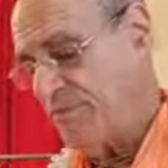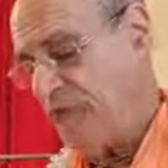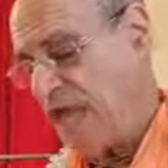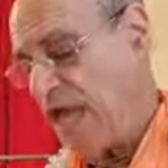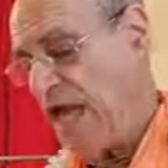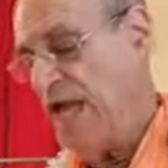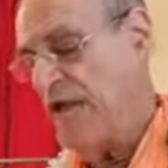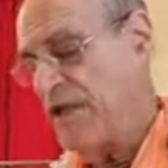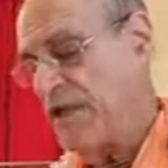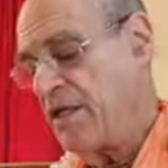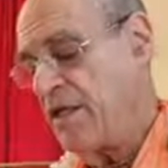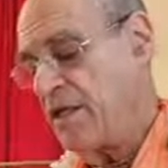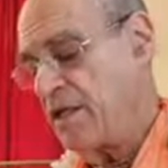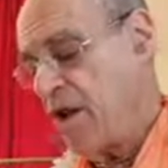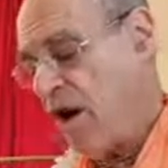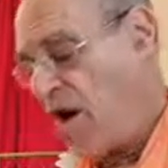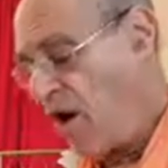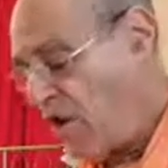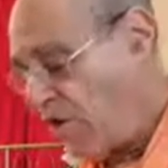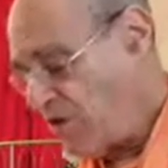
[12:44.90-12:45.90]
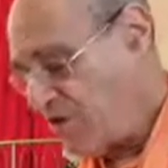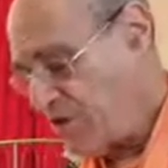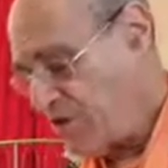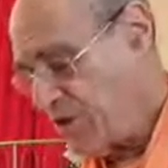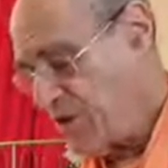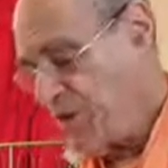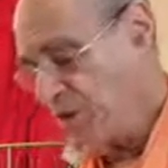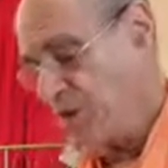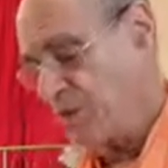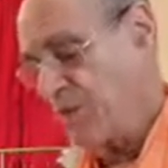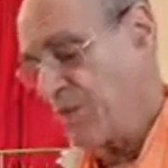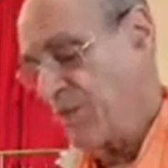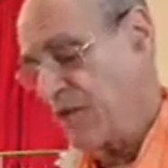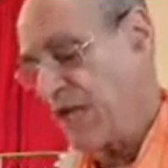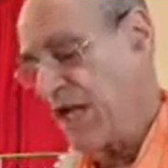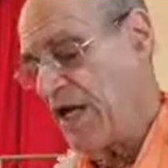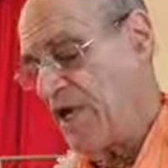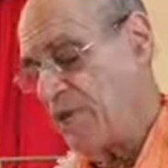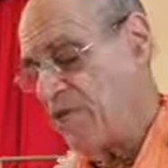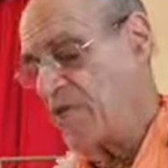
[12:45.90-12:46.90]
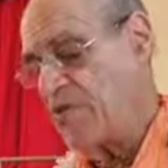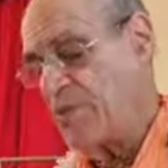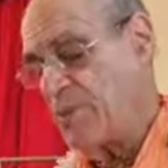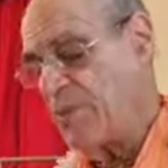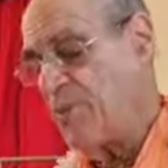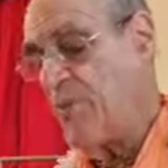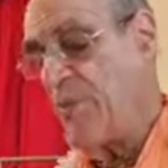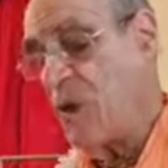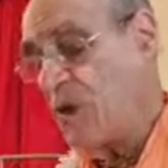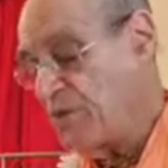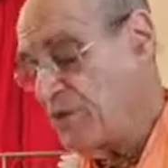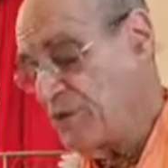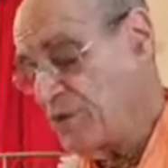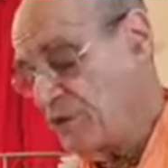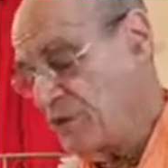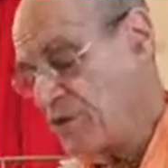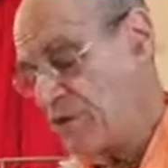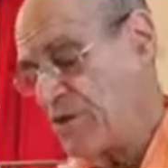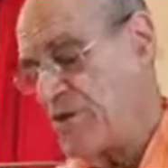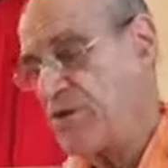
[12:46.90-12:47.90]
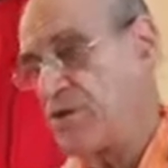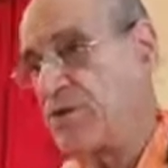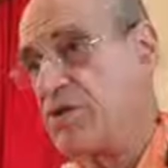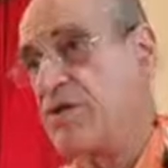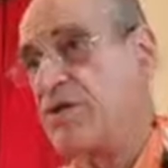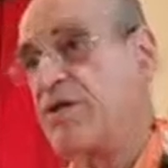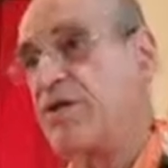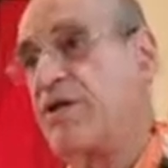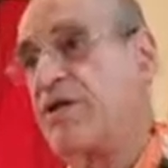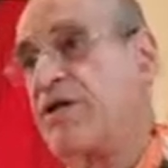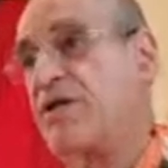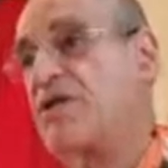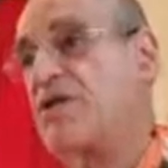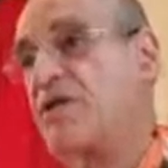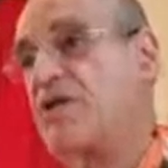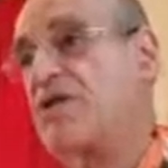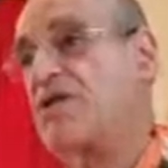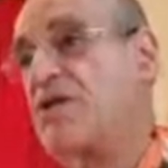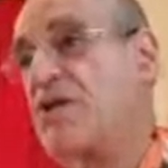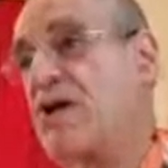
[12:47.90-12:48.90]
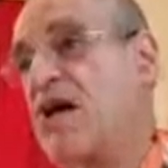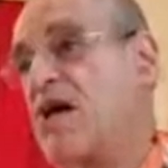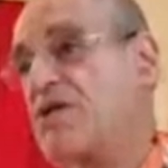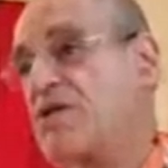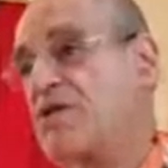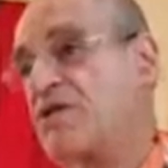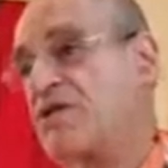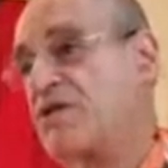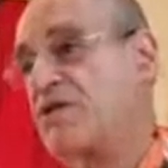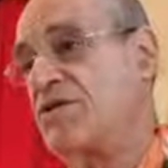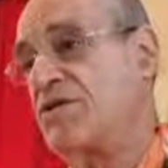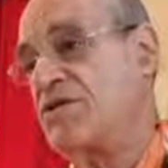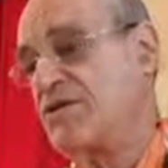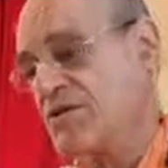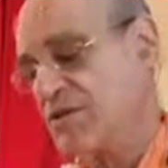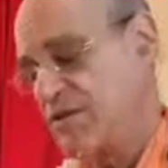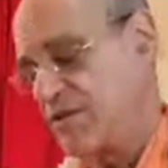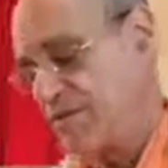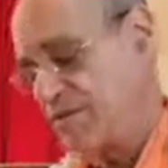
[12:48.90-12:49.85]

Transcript: and also to engage your emotions in Krishna consciousness.